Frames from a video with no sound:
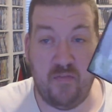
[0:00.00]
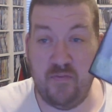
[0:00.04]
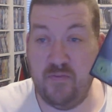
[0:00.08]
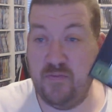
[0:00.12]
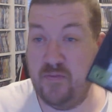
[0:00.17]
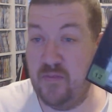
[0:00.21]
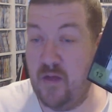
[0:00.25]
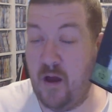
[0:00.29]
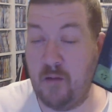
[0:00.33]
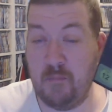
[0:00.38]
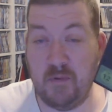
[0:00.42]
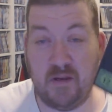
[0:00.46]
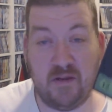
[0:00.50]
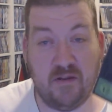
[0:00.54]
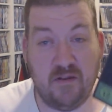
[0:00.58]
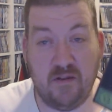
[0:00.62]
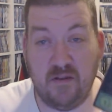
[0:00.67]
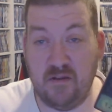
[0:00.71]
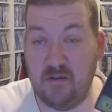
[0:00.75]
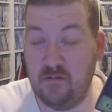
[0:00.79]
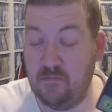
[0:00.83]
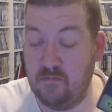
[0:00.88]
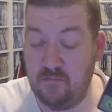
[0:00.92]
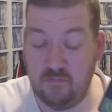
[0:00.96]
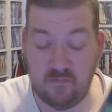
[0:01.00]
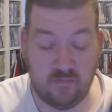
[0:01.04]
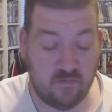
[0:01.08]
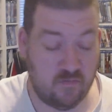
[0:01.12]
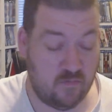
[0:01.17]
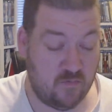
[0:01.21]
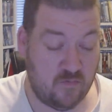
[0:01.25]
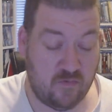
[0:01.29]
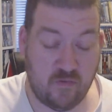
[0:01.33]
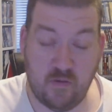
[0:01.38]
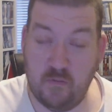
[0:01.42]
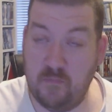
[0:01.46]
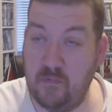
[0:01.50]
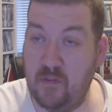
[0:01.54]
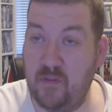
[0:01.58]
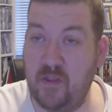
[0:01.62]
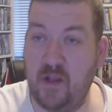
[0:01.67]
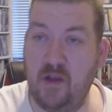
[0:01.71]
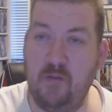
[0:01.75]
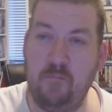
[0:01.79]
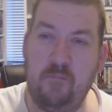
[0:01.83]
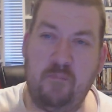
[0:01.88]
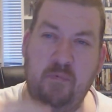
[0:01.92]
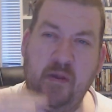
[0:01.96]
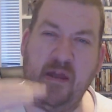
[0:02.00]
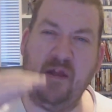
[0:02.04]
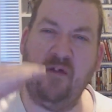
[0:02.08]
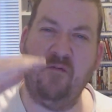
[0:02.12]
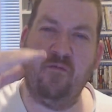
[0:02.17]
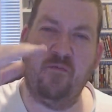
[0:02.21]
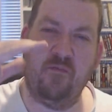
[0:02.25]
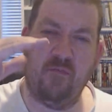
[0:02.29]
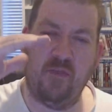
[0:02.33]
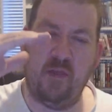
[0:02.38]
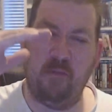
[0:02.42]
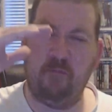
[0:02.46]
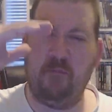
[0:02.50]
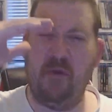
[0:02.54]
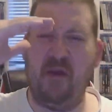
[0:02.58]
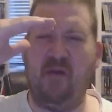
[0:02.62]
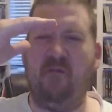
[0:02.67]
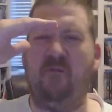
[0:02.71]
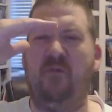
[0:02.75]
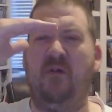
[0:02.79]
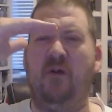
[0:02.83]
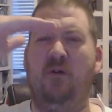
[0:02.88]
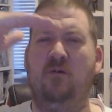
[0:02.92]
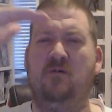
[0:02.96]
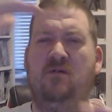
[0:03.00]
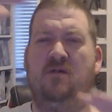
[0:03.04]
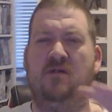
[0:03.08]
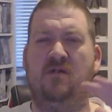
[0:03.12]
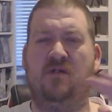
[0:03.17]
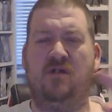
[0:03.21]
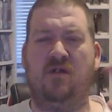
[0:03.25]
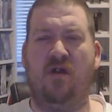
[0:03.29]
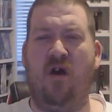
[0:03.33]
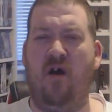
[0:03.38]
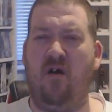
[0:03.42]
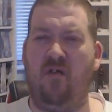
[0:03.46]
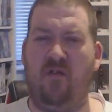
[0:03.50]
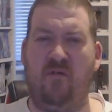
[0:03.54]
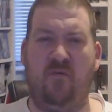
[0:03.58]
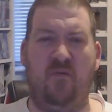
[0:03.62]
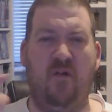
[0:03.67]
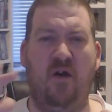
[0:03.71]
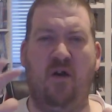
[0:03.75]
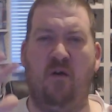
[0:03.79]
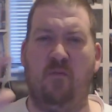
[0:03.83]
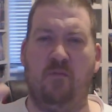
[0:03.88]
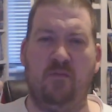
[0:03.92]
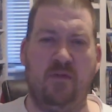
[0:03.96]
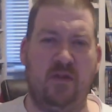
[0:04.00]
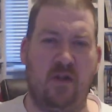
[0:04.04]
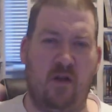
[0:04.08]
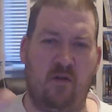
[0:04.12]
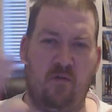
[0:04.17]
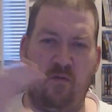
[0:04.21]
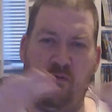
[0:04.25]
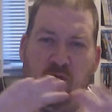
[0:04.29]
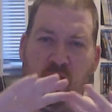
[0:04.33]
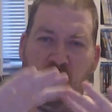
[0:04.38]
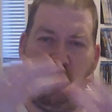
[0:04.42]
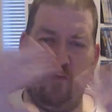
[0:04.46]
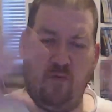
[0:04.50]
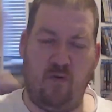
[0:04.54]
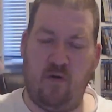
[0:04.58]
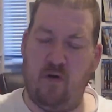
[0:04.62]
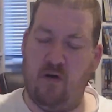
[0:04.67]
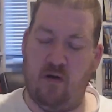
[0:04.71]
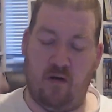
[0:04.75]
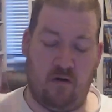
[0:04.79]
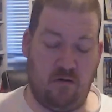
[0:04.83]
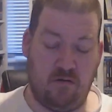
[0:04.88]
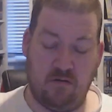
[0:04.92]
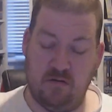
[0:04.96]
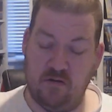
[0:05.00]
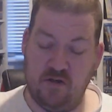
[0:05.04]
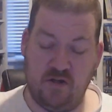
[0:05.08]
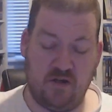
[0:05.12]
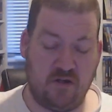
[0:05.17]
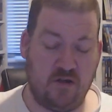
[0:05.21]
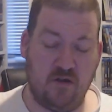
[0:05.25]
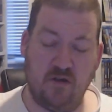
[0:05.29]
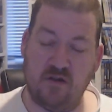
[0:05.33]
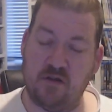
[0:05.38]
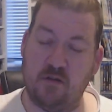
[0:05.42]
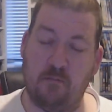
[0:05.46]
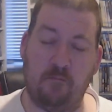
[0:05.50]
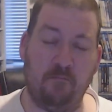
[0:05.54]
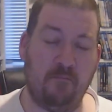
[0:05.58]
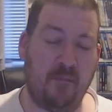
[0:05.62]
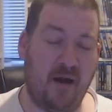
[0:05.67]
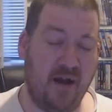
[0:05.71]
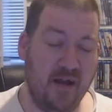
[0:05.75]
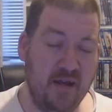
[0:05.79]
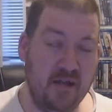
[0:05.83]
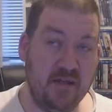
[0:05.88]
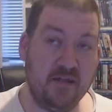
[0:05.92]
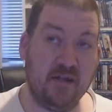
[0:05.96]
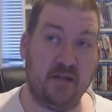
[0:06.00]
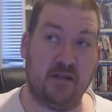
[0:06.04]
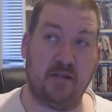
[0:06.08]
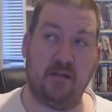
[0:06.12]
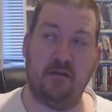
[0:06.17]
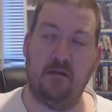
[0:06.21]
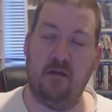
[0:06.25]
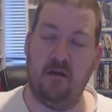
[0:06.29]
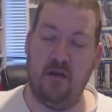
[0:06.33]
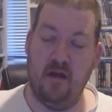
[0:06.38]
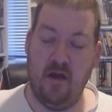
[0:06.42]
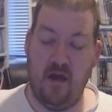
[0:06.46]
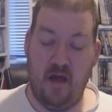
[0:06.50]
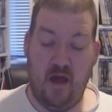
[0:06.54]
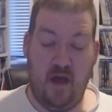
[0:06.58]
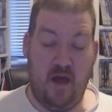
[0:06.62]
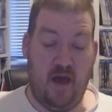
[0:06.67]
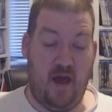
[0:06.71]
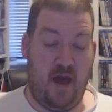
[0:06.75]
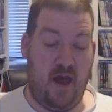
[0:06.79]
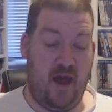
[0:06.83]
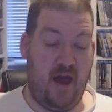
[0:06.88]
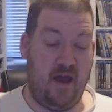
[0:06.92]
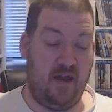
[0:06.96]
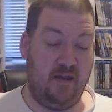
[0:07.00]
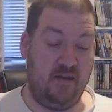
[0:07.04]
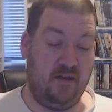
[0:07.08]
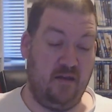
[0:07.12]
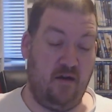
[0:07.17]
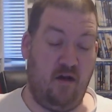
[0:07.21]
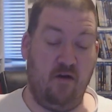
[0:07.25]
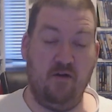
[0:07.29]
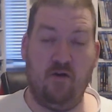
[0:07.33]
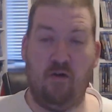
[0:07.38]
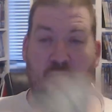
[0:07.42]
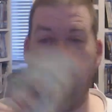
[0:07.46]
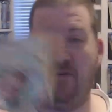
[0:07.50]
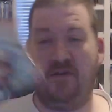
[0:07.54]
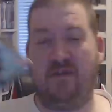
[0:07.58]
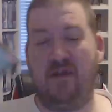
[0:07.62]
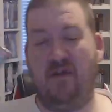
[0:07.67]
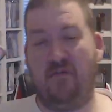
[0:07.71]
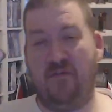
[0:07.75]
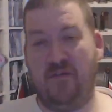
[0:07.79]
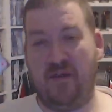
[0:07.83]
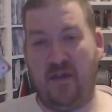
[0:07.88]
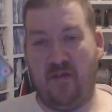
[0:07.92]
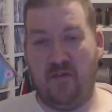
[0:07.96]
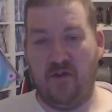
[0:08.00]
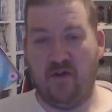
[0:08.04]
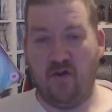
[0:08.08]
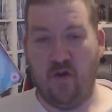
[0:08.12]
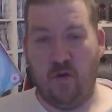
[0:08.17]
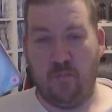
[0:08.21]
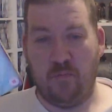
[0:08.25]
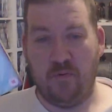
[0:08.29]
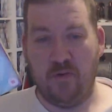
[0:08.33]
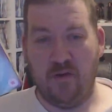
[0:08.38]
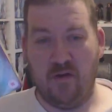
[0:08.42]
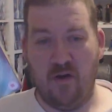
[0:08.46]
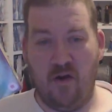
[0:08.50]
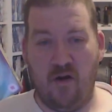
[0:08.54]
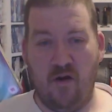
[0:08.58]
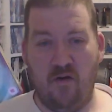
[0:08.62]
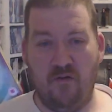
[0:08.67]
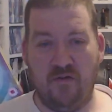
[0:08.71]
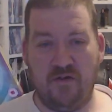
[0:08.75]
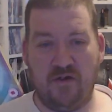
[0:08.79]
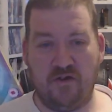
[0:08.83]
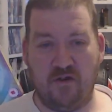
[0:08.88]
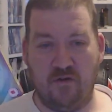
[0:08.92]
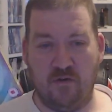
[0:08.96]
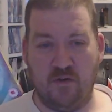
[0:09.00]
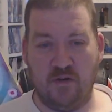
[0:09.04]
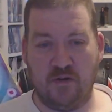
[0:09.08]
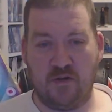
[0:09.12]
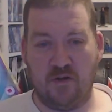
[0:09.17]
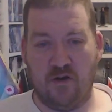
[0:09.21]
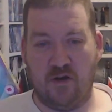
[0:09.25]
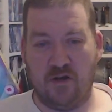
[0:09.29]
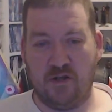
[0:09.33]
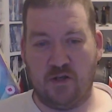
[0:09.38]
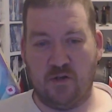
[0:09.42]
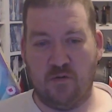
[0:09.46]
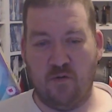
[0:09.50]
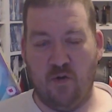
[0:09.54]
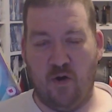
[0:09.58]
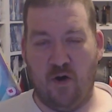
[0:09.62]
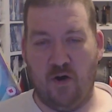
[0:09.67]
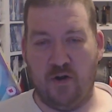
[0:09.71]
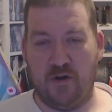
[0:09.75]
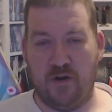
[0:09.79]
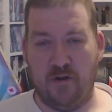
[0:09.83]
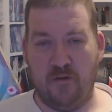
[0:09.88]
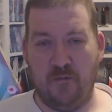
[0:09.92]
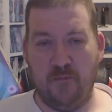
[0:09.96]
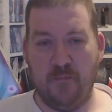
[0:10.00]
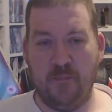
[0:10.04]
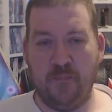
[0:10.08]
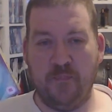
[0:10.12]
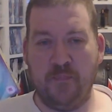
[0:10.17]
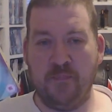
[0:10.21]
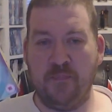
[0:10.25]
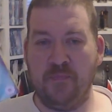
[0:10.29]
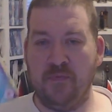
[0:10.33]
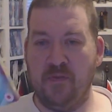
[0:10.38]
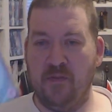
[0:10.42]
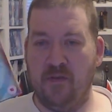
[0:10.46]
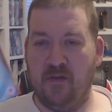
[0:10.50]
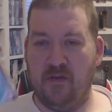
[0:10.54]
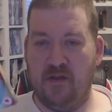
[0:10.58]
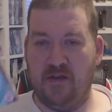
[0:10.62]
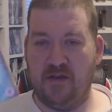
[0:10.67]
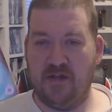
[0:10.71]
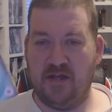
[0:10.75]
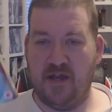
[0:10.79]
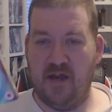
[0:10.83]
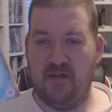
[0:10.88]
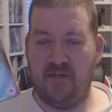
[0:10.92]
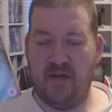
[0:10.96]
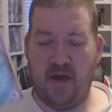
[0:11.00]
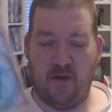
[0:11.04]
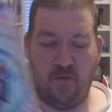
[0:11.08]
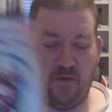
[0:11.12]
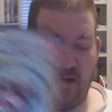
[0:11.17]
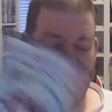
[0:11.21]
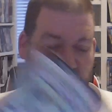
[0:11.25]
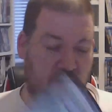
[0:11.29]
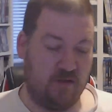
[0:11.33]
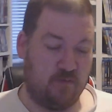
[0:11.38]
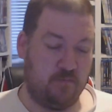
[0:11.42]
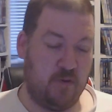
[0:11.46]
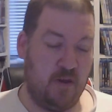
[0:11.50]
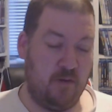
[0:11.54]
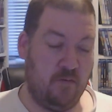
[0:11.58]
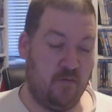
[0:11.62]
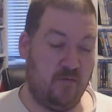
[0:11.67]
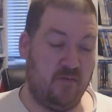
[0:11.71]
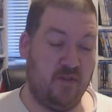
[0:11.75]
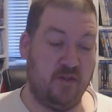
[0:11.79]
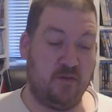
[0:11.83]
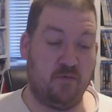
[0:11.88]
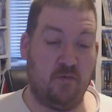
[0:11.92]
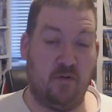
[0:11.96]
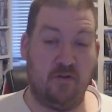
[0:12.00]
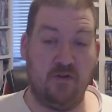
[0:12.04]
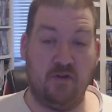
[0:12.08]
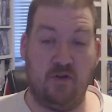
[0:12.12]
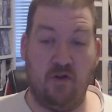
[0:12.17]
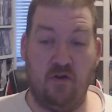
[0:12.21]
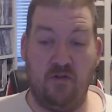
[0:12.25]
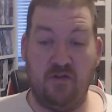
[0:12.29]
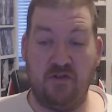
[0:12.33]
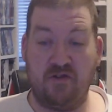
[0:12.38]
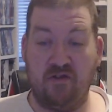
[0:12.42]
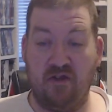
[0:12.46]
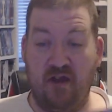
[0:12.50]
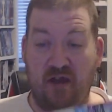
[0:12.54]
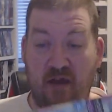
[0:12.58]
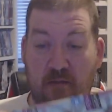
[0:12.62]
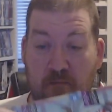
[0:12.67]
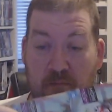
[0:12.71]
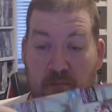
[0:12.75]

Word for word: I mean, the, the big the big fields at the start of the film, you know, oh, just looks amazing. And I got myself another copy of Suicide Squad. Let's get that one out to people. And this one's got the slip.